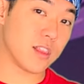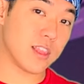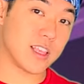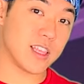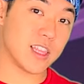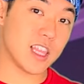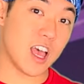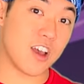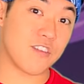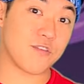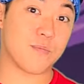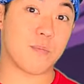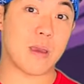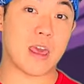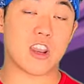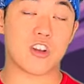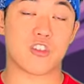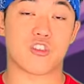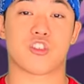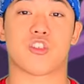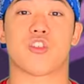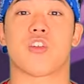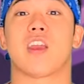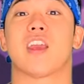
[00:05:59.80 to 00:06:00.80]
love
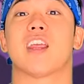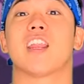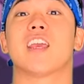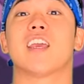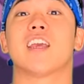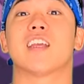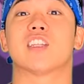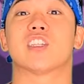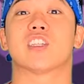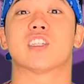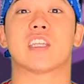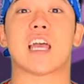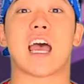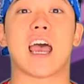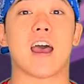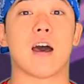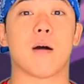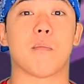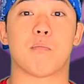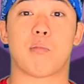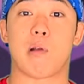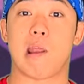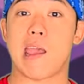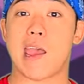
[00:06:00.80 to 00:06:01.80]
Mediterranean-style
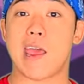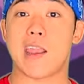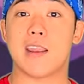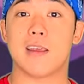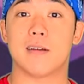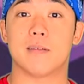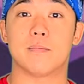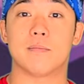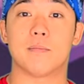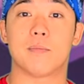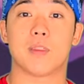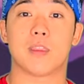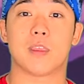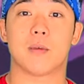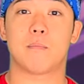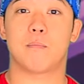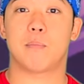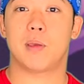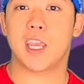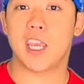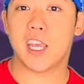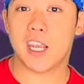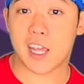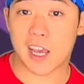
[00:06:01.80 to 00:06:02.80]
bread?
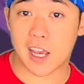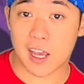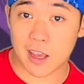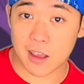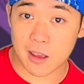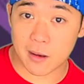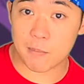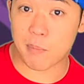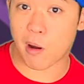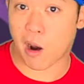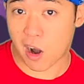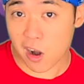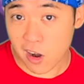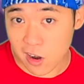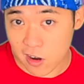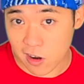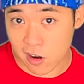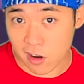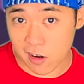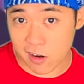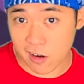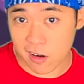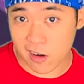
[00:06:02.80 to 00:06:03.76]
Peter Parker.